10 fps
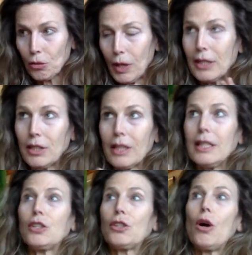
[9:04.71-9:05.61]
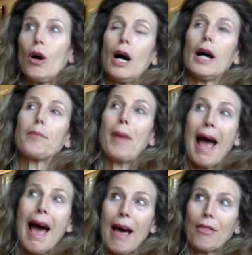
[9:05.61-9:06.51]
I suddenly saw a
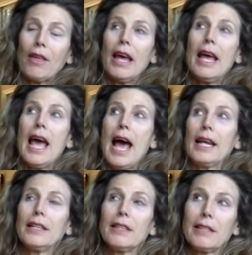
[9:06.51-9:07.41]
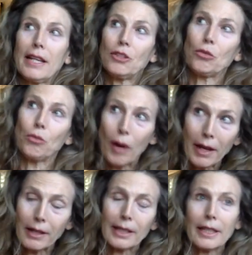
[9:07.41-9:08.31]
path and I decided to
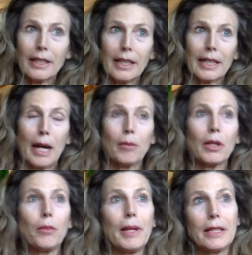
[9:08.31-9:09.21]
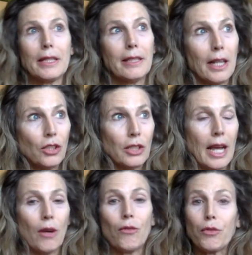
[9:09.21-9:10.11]
run like I'm going to make this
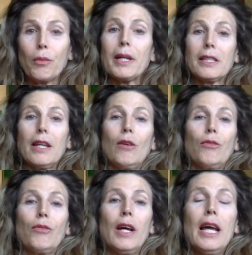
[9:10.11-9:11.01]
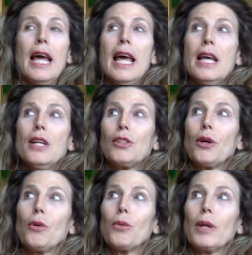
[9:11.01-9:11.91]
touchdown for myself.
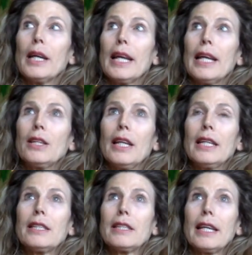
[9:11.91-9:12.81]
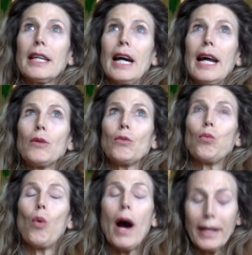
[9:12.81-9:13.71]
So it's like I
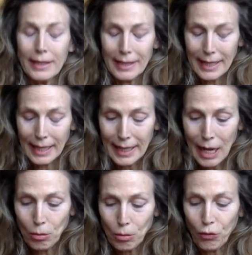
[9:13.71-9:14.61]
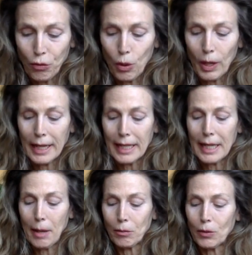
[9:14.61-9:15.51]
wanted to get it out before and I
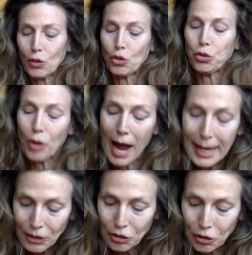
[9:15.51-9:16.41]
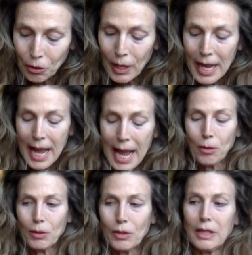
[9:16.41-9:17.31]
kept trying to, and
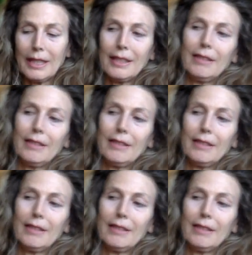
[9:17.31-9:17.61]
it was like,